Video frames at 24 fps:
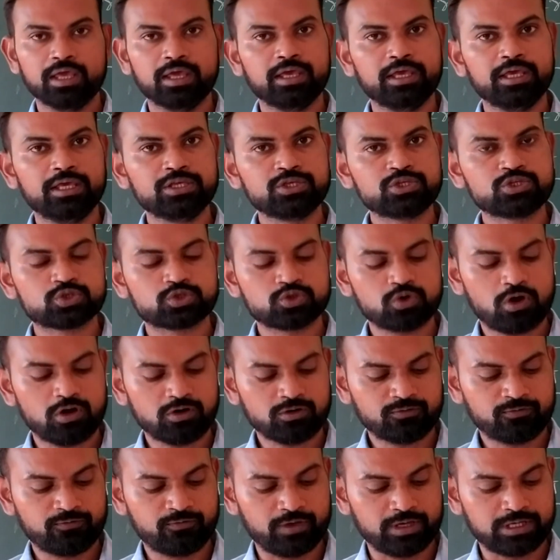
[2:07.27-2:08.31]
His
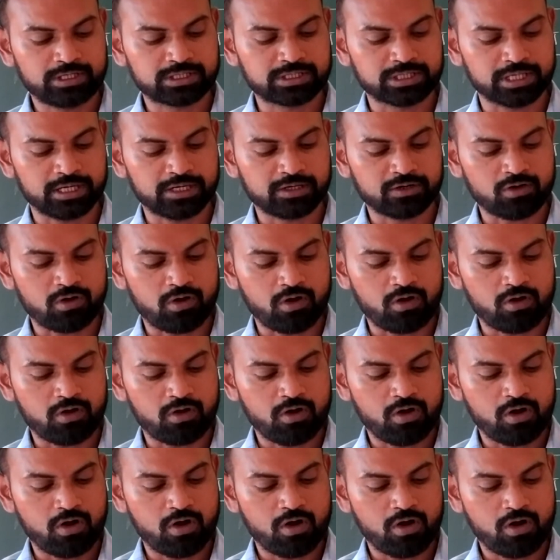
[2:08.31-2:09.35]
short fiction
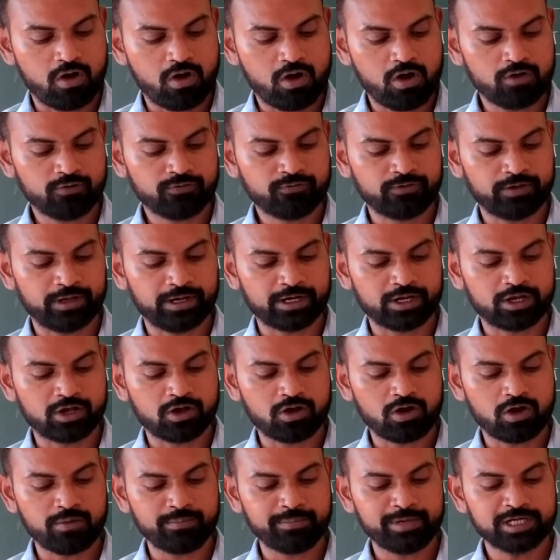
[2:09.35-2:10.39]
often
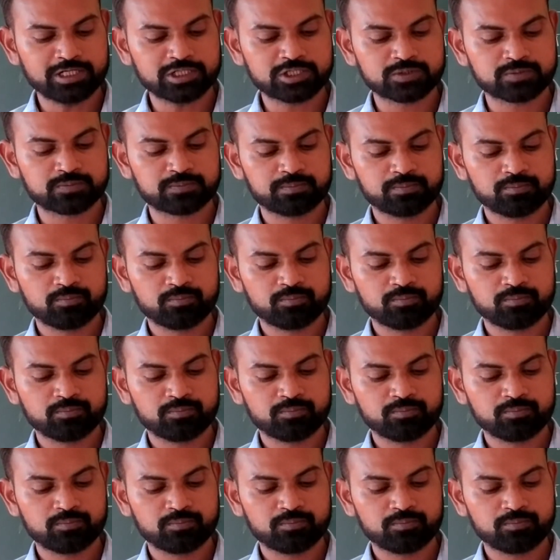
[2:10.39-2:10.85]
comments